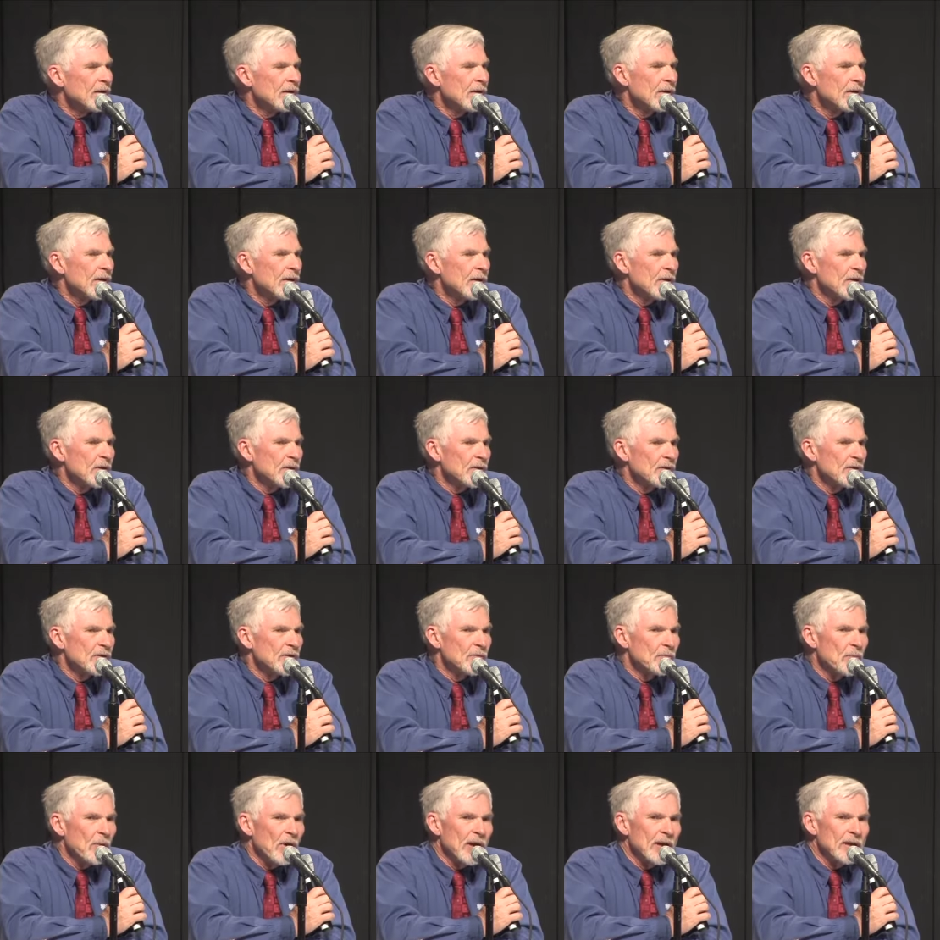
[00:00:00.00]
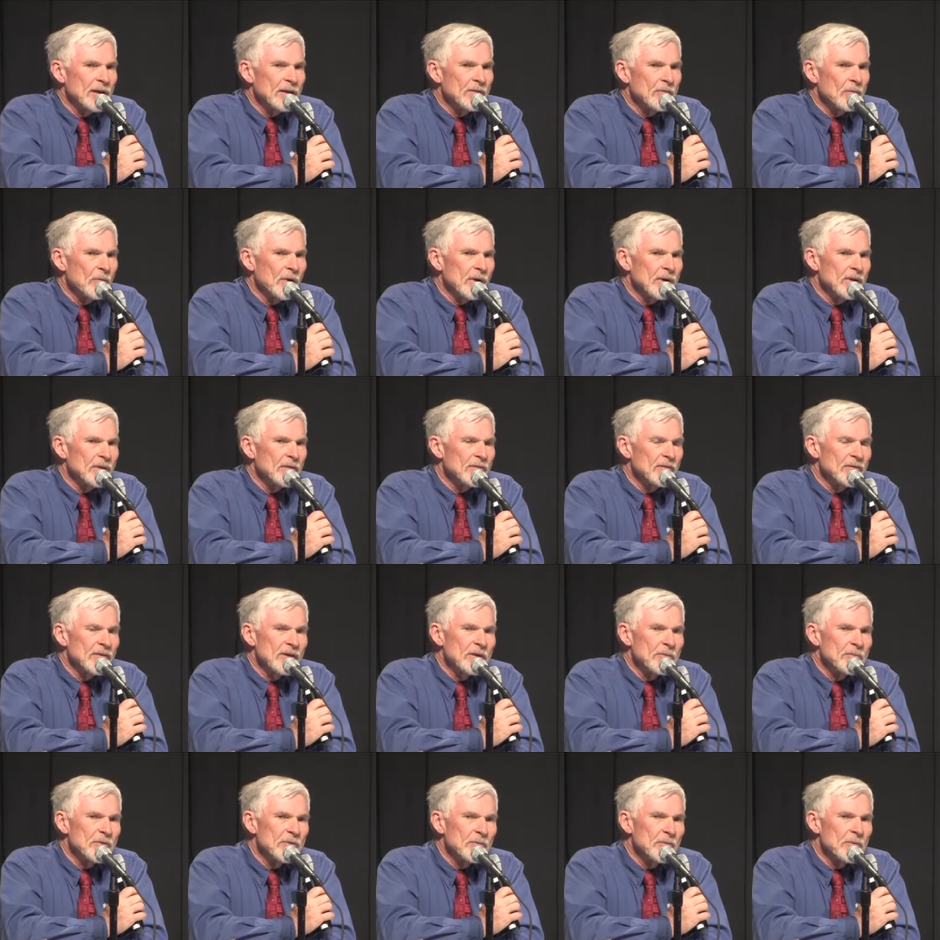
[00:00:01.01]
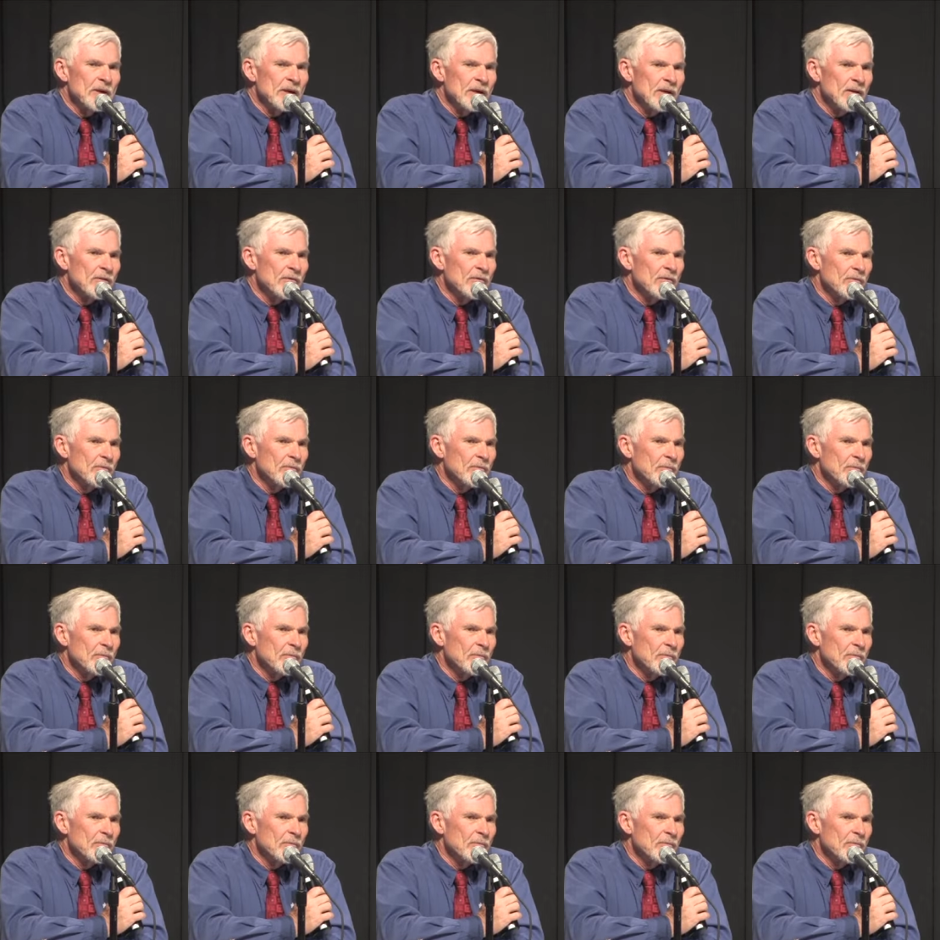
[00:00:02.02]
uh, despite what seemed to be a